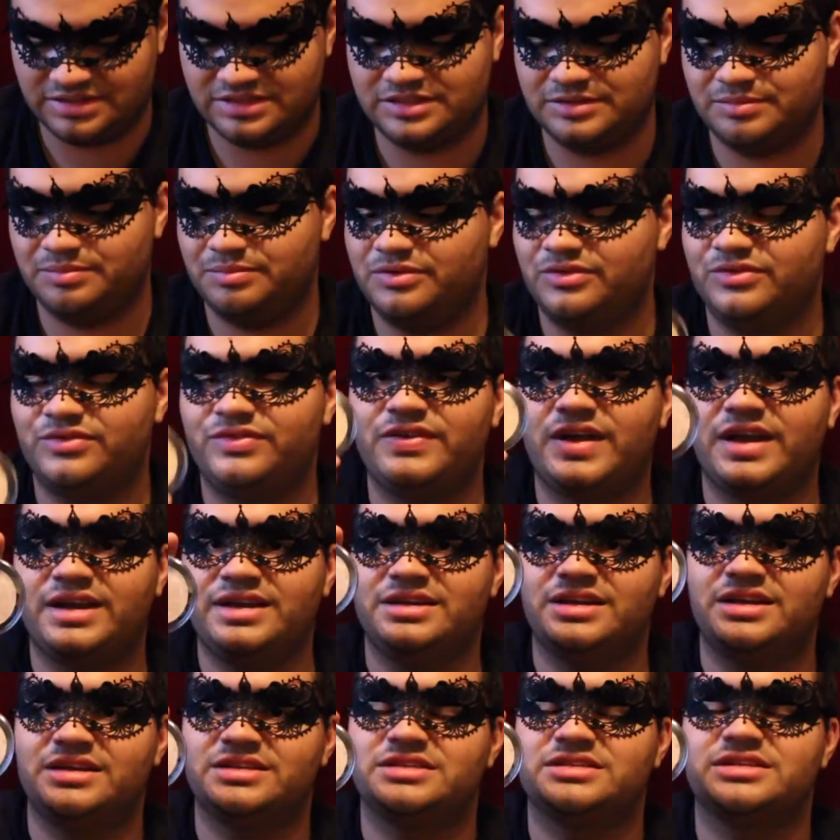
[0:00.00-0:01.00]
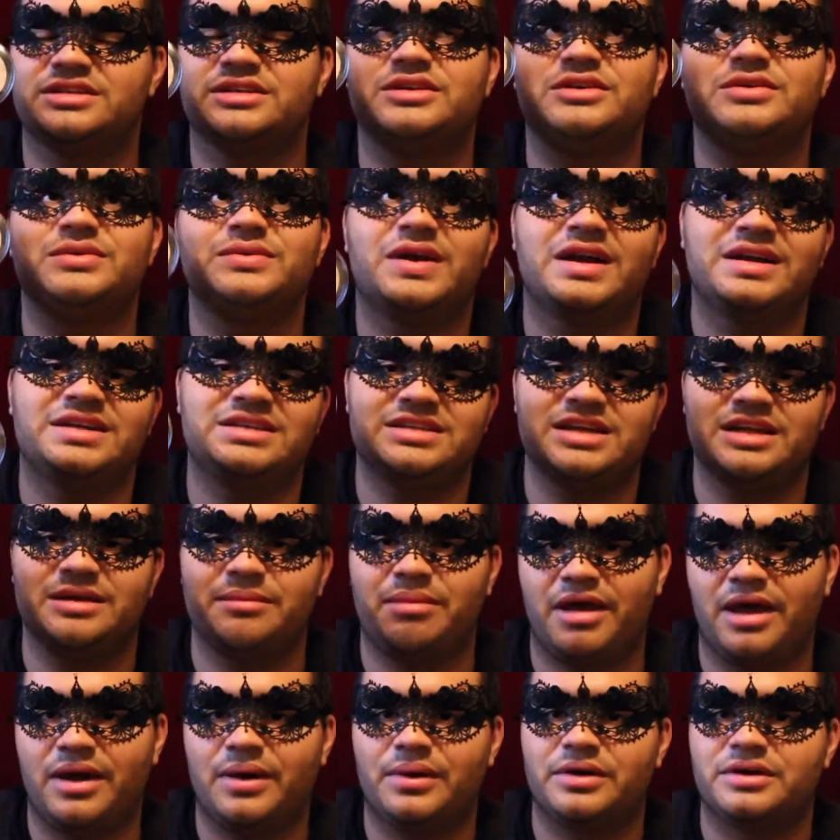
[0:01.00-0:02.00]
It's a perfect, it's a correcting
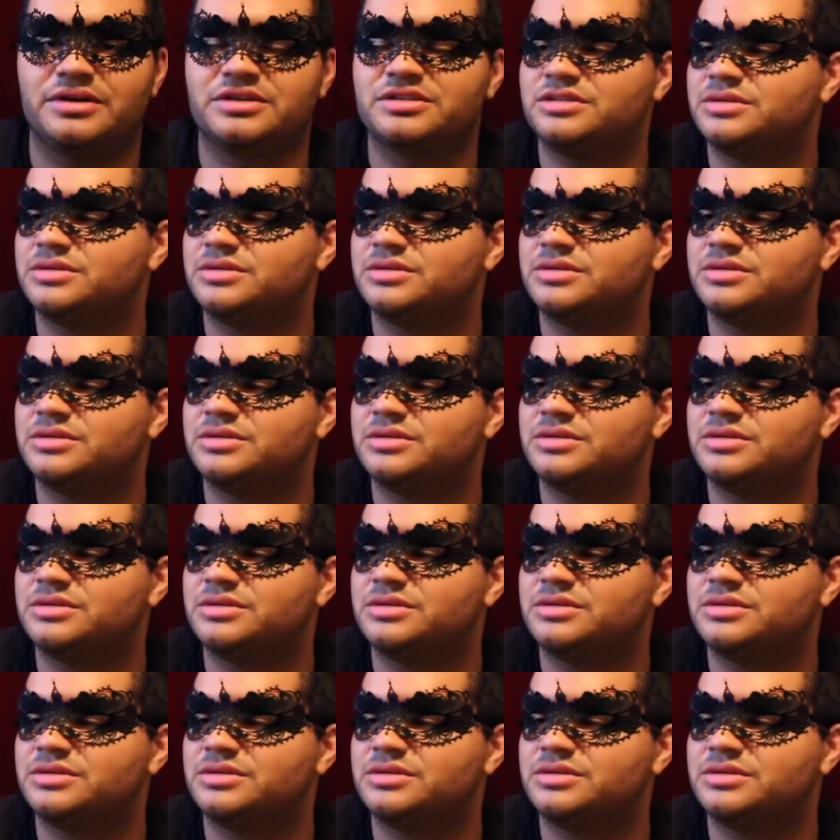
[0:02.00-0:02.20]
powder.